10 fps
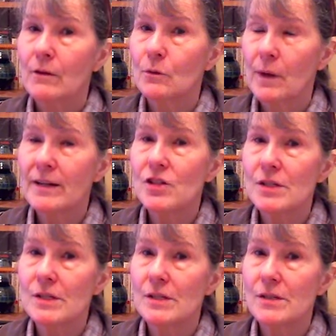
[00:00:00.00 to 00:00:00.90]
The
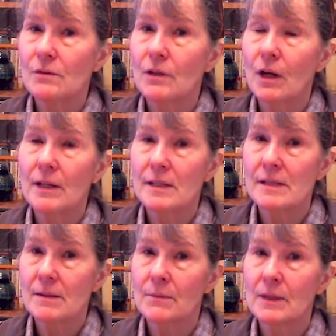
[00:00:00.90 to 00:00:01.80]
righteousness of God is
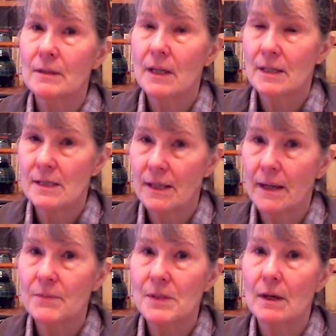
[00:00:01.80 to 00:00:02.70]
something that
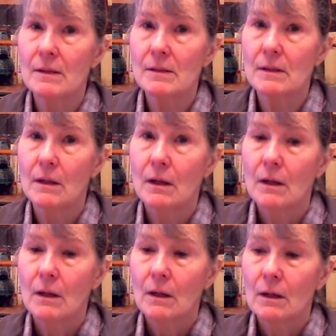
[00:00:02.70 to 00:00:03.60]
escapes us.
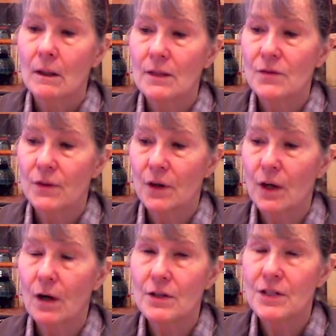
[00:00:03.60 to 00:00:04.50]
It's very
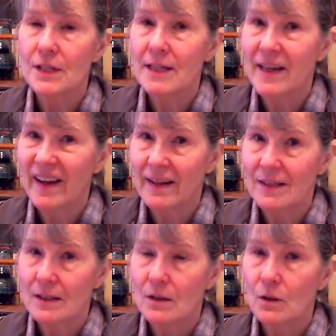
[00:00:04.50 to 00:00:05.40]
hard to
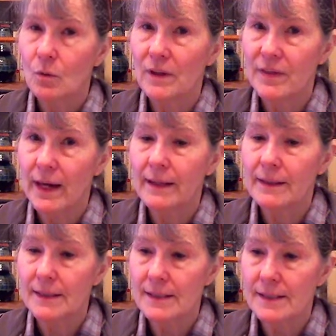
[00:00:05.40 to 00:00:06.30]
get what that
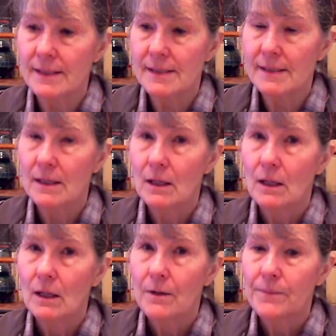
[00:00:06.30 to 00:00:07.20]
is.
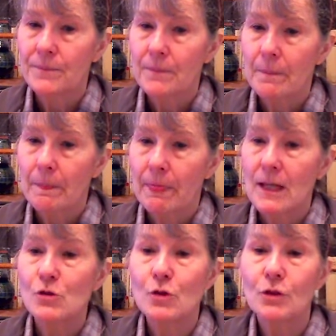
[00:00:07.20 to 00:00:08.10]

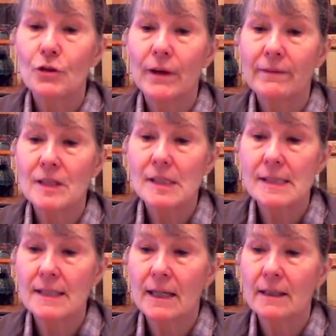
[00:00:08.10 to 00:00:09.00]
So you have to
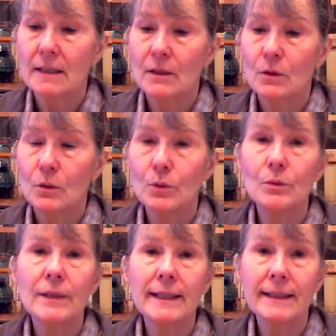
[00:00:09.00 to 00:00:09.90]
study
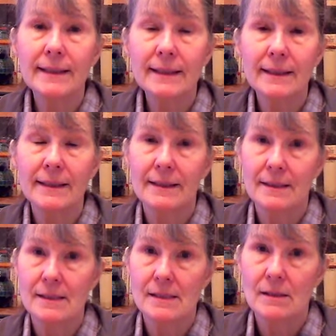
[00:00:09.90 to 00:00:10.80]
who he
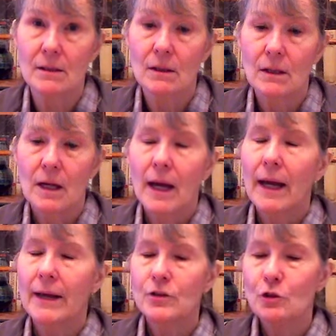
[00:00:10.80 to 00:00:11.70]
is.
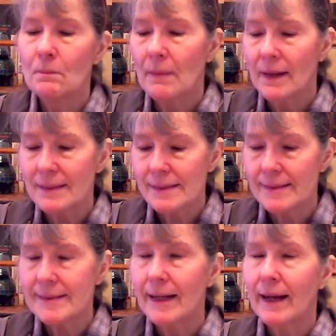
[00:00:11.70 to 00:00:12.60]
And you
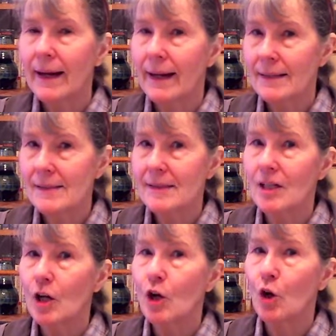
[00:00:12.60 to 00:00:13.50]
must
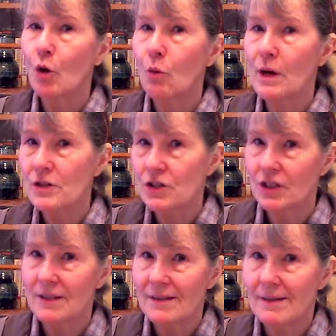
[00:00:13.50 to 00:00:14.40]
ask
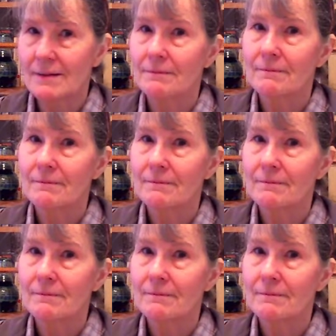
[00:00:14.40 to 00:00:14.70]
questions.